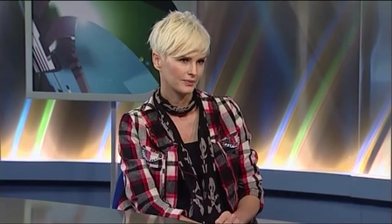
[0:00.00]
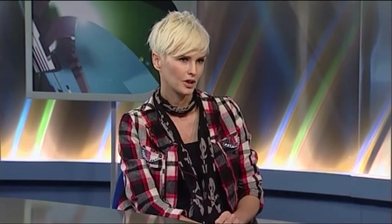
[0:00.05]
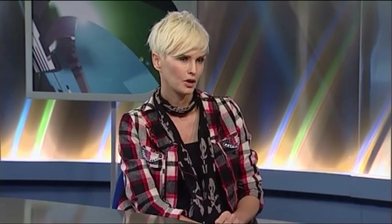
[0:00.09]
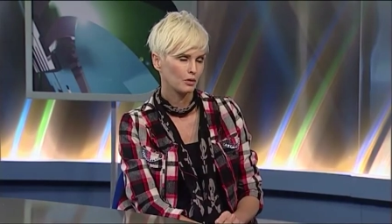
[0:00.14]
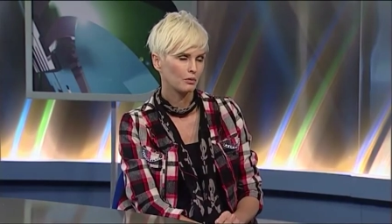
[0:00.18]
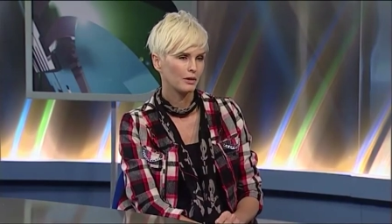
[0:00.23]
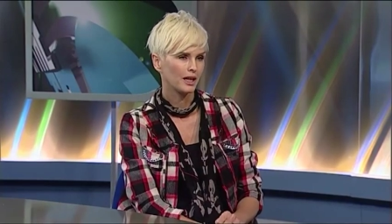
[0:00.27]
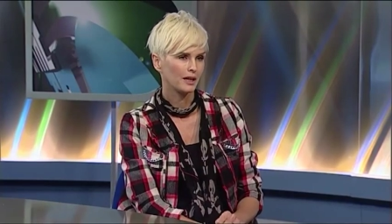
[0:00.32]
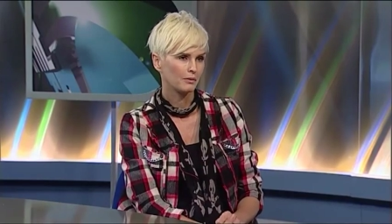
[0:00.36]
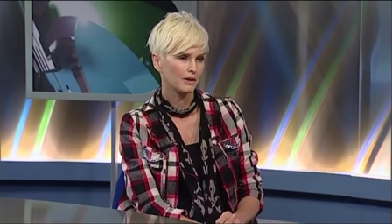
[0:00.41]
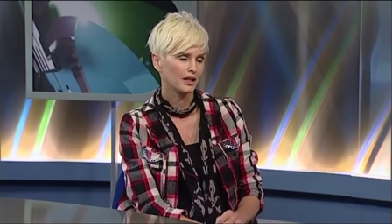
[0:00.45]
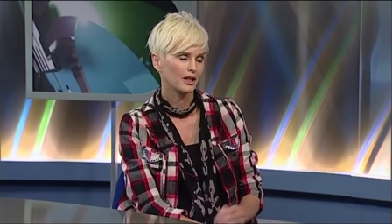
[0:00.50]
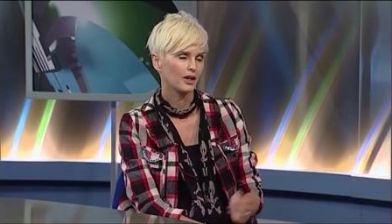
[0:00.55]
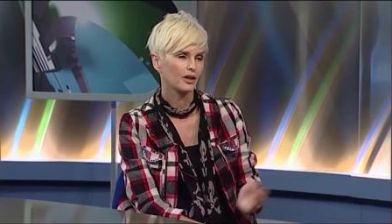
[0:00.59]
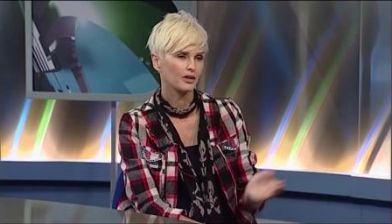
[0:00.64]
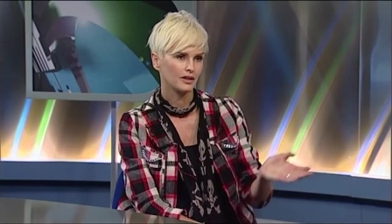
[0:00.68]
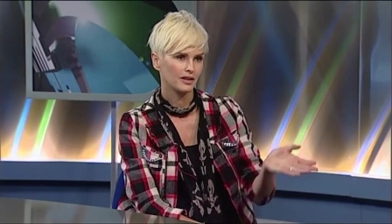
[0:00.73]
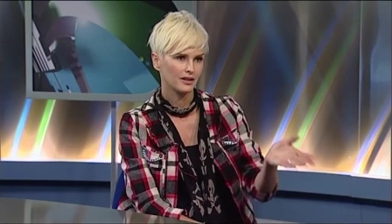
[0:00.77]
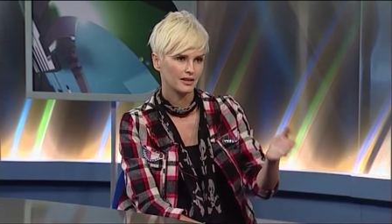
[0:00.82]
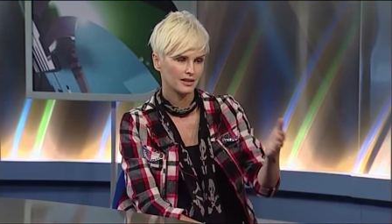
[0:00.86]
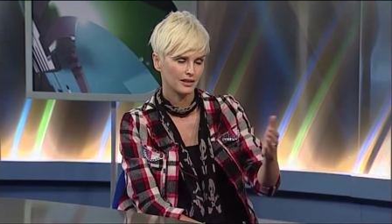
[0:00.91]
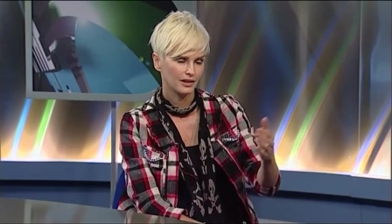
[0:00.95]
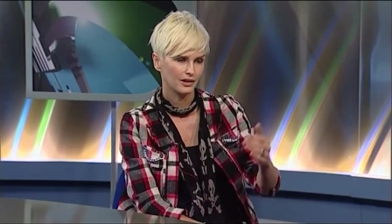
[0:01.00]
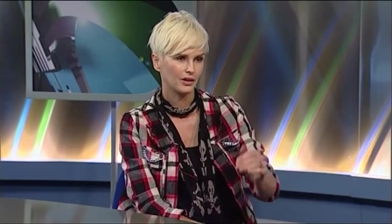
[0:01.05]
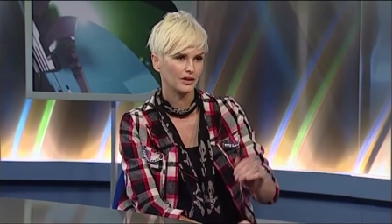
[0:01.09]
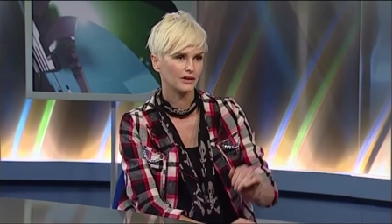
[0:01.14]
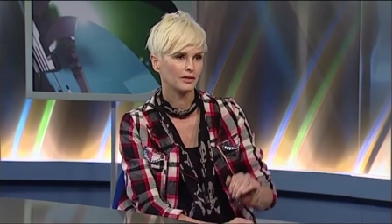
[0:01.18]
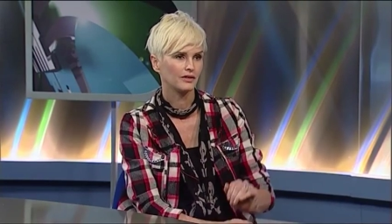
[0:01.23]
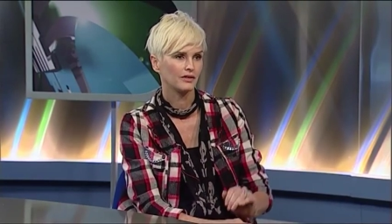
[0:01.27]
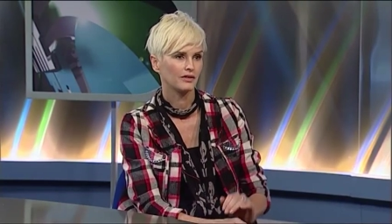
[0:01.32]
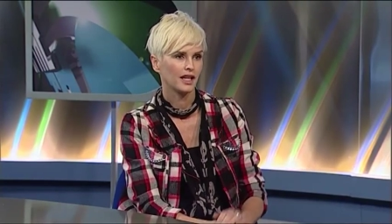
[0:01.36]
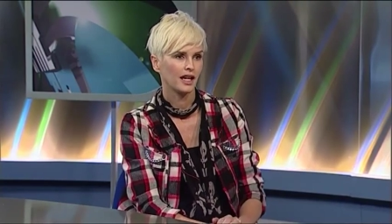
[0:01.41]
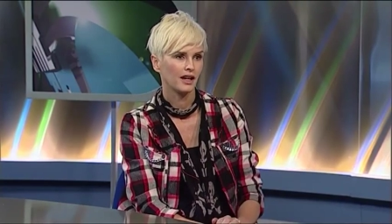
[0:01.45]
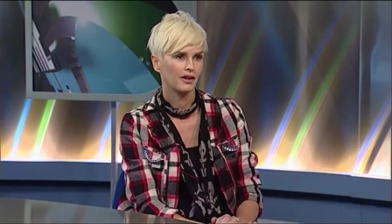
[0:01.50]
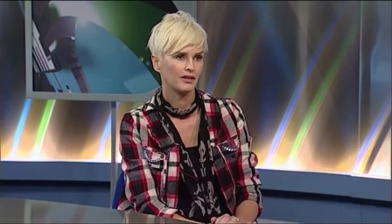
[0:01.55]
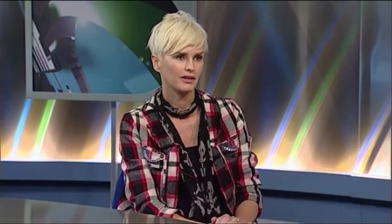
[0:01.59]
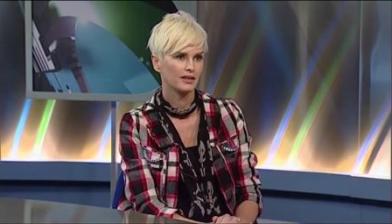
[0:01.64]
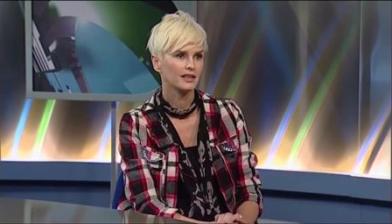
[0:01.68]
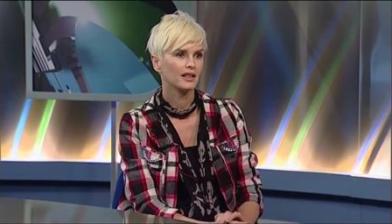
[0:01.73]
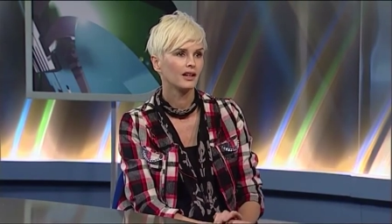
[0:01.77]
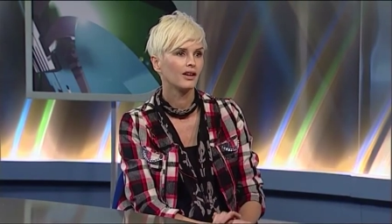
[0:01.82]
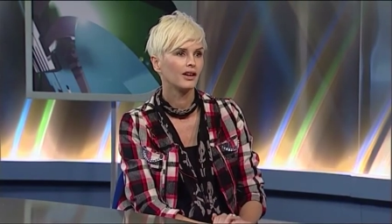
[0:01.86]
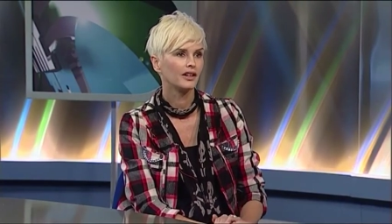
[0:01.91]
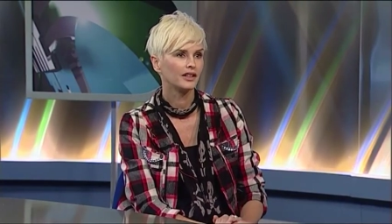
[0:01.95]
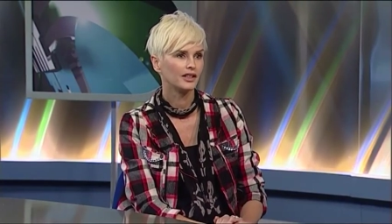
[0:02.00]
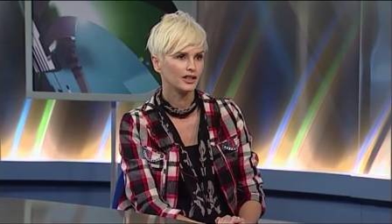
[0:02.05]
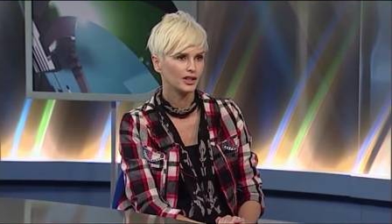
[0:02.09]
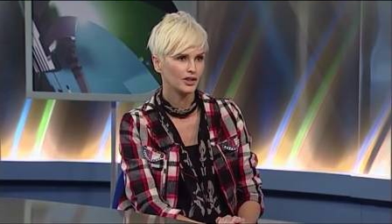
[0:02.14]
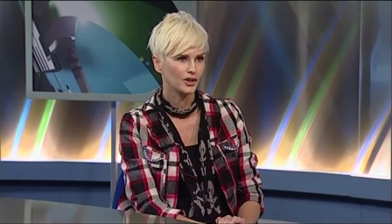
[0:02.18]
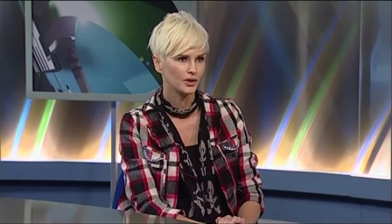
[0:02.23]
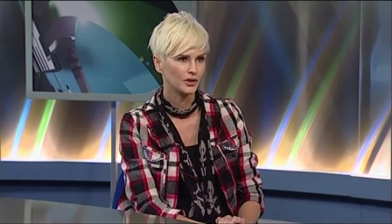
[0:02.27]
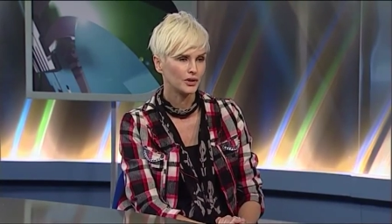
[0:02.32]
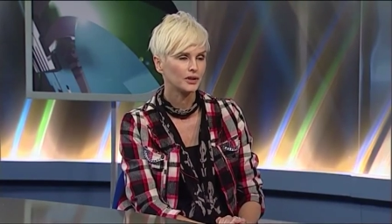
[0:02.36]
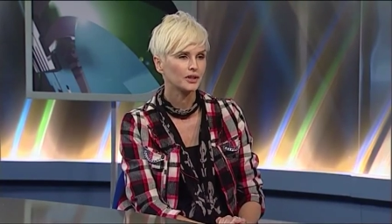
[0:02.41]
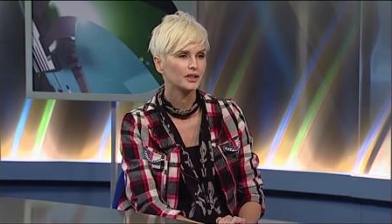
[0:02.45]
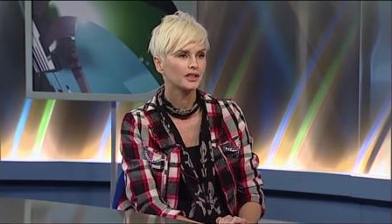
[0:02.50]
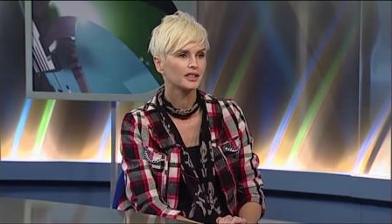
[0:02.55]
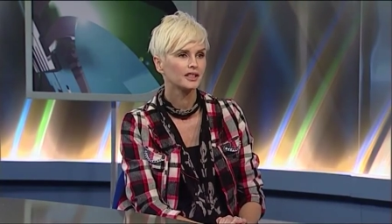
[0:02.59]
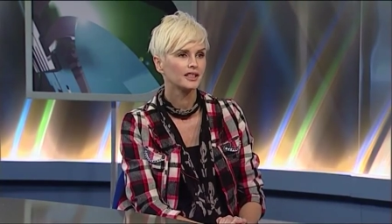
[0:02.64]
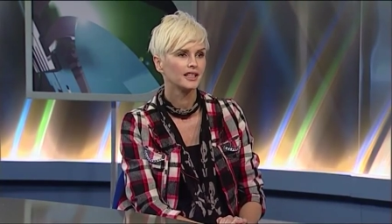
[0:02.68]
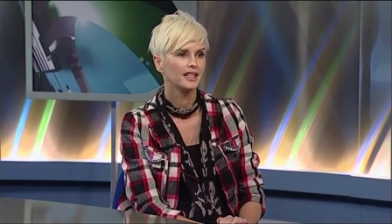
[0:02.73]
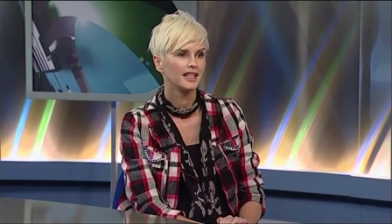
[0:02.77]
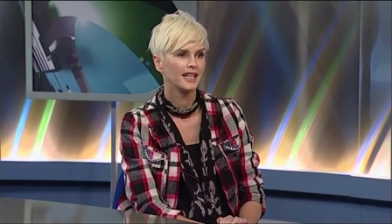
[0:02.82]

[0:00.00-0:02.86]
who made me go to the salon, Garren Salon in New York.